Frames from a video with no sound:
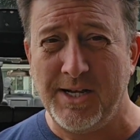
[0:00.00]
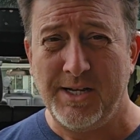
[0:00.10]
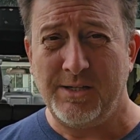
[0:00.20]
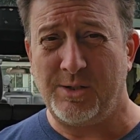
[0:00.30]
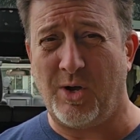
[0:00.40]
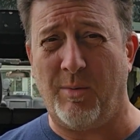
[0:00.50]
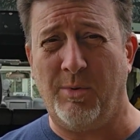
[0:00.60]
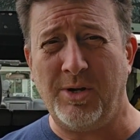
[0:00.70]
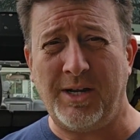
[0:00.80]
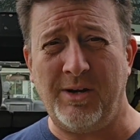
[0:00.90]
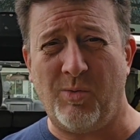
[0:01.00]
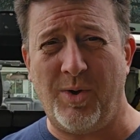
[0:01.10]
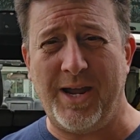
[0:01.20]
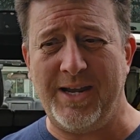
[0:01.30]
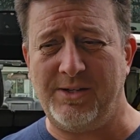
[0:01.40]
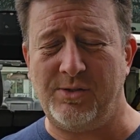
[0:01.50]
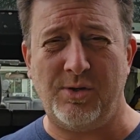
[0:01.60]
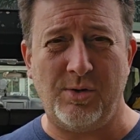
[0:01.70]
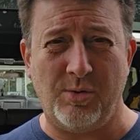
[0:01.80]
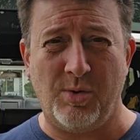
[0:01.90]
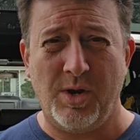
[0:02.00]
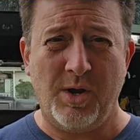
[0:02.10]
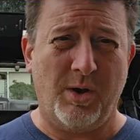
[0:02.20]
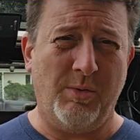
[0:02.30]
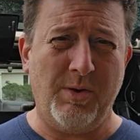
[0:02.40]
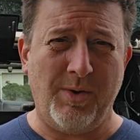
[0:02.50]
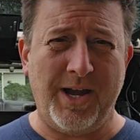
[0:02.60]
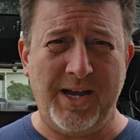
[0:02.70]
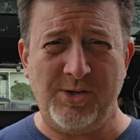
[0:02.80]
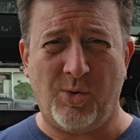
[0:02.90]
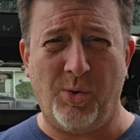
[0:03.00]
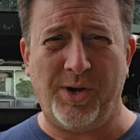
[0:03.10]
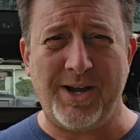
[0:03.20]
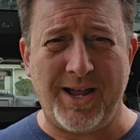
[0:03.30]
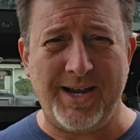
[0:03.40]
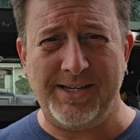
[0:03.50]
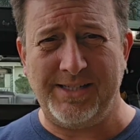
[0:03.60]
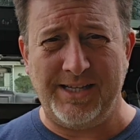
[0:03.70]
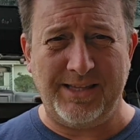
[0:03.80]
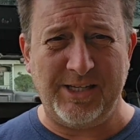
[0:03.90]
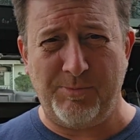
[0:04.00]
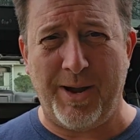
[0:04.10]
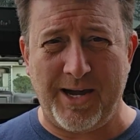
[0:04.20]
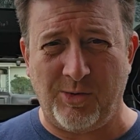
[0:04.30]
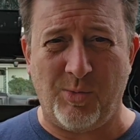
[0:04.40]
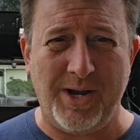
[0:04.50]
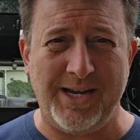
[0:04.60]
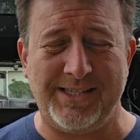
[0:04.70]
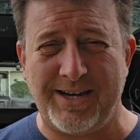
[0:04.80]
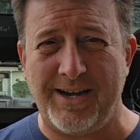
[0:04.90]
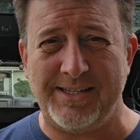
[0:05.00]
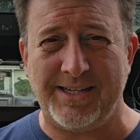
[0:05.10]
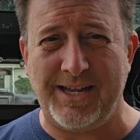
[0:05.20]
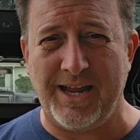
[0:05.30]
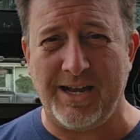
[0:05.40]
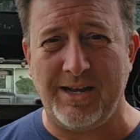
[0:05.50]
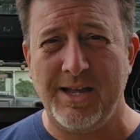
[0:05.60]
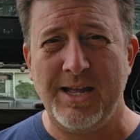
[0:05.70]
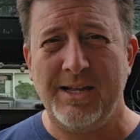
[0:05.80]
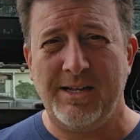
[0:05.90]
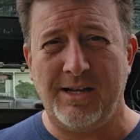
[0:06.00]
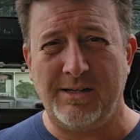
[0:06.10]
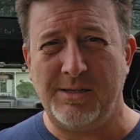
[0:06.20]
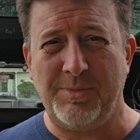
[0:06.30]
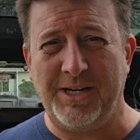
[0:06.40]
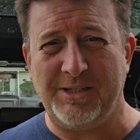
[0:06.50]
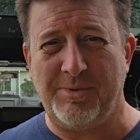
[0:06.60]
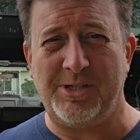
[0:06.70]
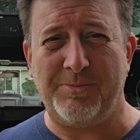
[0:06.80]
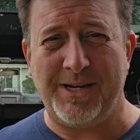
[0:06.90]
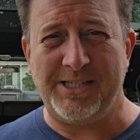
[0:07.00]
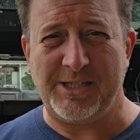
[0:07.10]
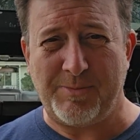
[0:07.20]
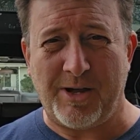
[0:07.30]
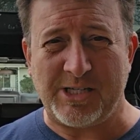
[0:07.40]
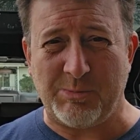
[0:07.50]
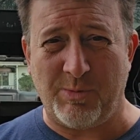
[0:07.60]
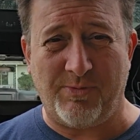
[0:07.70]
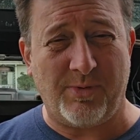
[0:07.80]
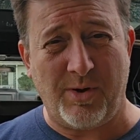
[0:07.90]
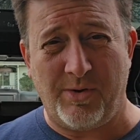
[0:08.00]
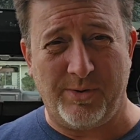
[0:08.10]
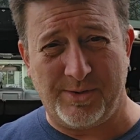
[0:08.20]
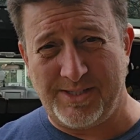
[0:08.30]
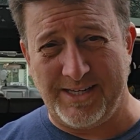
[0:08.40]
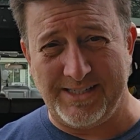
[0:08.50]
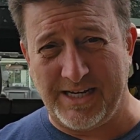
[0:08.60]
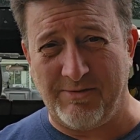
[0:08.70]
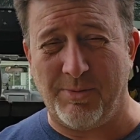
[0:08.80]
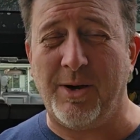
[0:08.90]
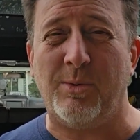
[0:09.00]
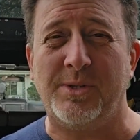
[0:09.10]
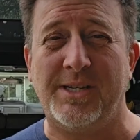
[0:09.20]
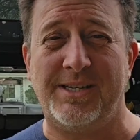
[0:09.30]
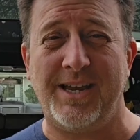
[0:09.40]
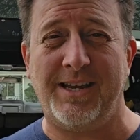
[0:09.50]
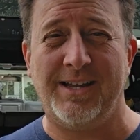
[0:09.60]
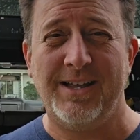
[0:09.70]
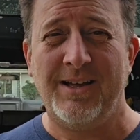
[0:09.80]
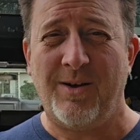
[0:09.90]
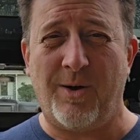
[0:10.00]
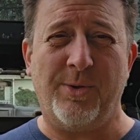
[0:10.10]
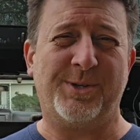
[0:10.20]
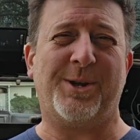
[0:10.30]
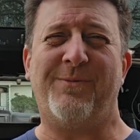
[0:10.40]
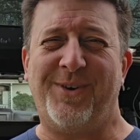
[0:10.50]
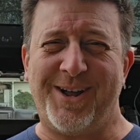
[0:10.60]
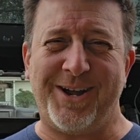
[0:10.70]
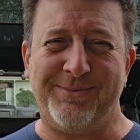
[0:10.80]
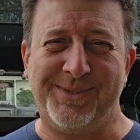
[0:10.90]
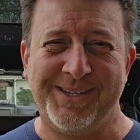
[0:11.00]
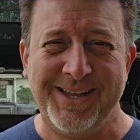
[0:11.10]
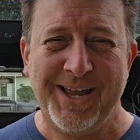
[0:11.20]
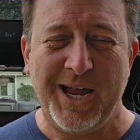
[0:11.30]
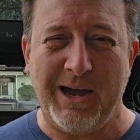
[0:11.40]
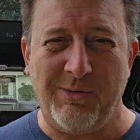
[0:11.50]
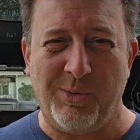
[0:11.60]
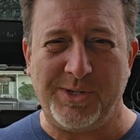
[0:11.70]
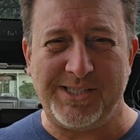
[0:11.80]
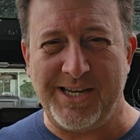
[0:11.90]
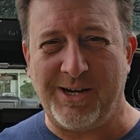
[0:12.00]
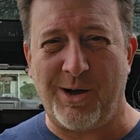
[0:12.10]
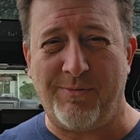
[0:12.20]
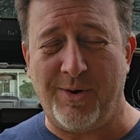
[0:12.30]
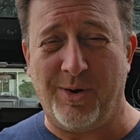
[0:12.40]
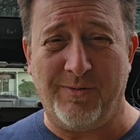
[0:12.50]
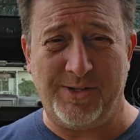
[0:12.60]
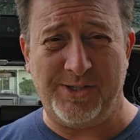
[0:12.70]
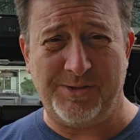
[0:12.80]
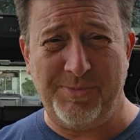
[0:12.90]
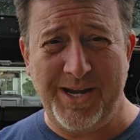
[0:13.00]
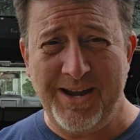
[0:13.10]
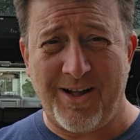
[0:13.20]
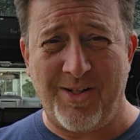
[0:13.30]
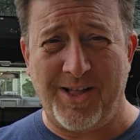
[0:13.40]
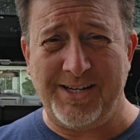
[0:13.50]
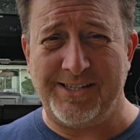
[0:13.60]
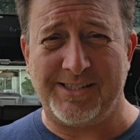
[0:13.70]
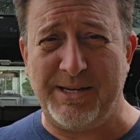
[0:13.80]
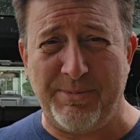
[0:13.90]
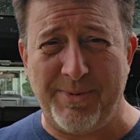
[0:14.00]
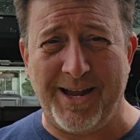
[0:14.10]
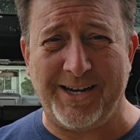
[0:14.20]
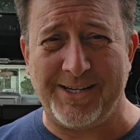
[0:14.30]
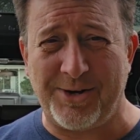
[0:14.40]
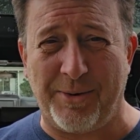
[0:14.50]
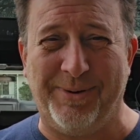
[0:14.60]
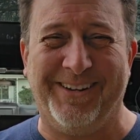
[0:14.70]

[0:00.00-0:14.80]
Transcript: So I'm looking at ways to rearrange, organize, get things packed away as tight as I can to make as much space as possible for all those things that everybody wants to take, all those comfort items everyone wants to take off-road. If it's just me, all I need is a sleeping bag and a tarp.